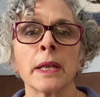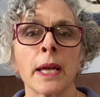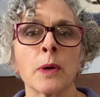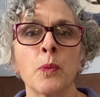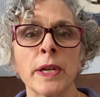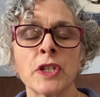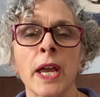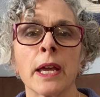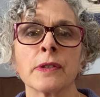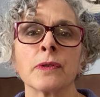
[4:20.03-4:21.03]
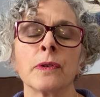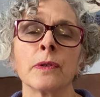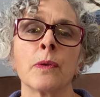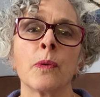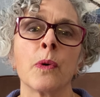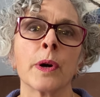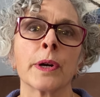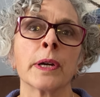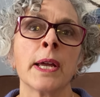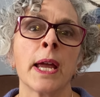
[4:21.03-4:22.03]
like witch hazel